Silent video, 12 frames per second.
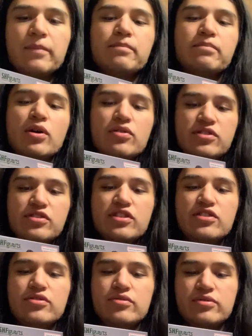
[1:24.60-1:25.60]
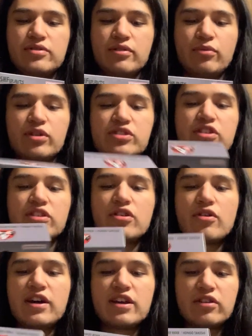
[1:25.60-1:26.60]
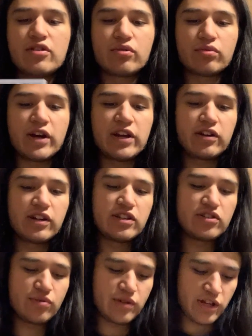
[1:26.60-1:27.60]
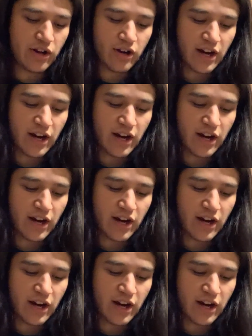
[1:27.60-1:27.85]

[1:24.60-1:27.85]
poses you can do. So we're just going to go ahead and go right on into it here.